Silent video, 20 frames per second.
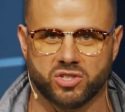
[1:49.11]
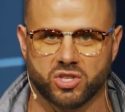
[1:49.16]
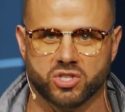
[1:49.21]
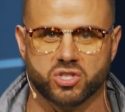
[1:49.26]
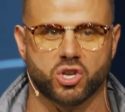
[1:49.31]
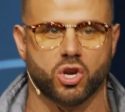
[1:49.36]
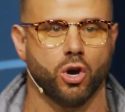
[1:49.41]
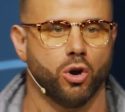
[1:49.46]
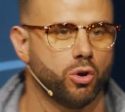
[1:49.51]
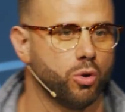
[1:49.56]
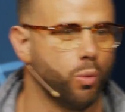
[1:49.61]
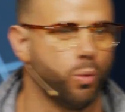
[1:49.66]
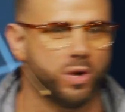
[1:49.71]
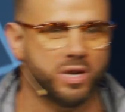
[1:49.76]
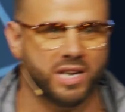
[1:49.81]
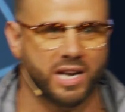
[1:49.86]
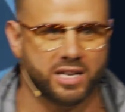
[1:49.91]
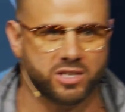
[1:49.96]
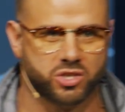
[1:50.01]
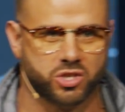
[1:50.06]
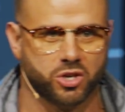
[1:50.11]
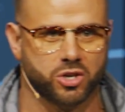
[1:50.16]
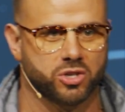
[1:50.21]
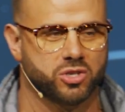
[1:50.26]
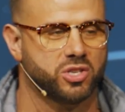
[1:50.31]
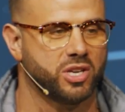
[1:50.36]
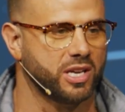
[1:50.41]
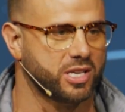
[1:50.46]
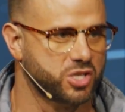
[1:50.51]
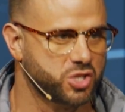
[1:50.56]
Just go to
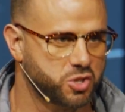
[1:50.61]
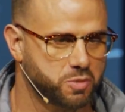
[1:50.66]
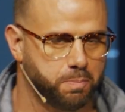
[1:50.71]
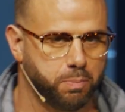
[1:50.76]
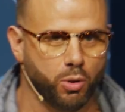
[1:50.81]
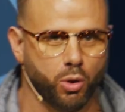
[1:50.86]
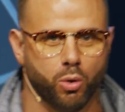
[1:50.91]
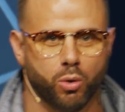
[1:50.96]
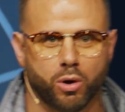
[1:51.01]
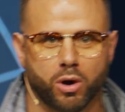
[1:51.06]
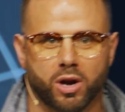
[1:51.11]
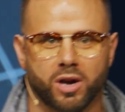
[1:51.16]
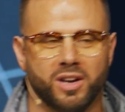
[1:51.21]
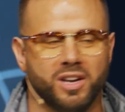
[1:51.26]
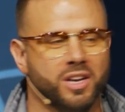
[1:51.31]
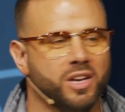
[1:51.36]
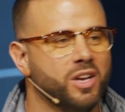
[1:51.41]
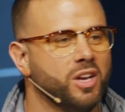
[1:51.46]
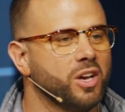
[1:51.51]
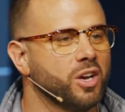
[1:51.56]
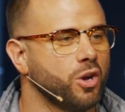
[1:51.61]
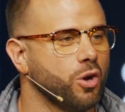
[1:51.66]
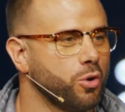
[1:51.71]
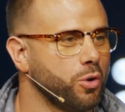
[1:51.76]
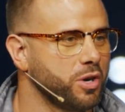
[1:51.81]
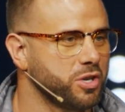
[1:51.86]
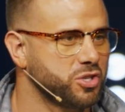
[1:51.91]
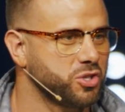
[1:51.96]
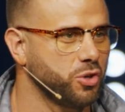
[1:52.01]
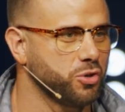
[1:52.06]
one.church, explore, go to
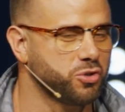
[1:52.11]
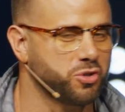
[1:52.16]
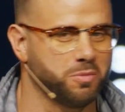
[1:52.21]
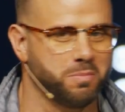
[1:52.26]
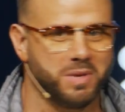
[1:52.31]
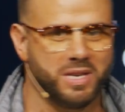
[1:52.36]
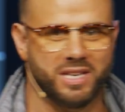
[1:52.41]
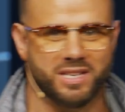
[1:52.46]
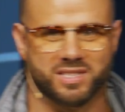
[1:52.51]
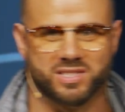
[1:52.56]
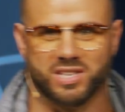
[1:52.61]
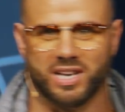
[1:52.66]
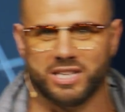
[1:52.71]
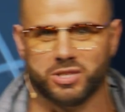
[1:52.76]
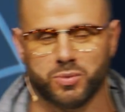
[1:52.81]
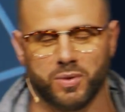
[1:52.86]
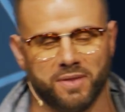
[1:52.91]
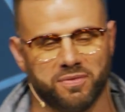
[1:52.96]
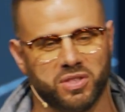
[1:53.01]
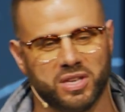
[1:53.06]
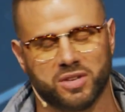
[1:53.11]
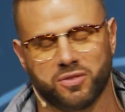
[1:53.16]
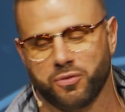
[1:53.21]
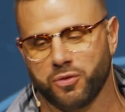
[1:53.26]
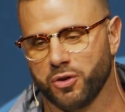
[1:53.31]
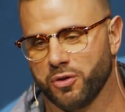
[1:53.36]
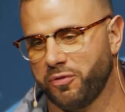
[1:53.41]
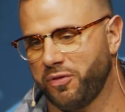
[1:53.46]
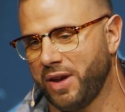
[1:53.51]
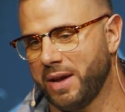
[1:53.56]
our social media sites. We have things
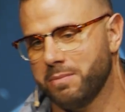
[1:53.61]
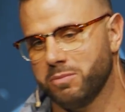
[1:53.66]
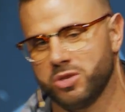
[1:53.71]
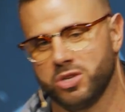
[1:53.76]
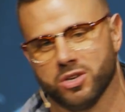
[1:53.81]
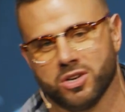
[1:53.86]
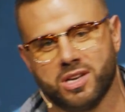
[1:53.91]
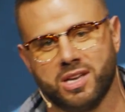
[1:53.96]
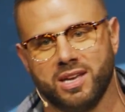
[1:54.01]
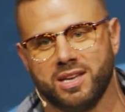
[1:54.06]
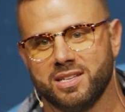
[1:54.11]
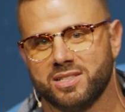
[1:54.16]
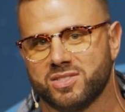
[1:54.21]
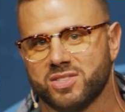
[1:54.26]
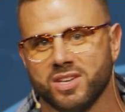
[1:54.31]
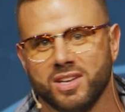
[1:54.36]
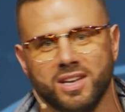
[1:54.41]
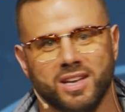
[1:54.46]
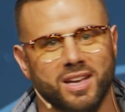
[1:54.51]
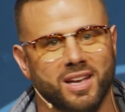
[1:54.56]
for your family, your kids.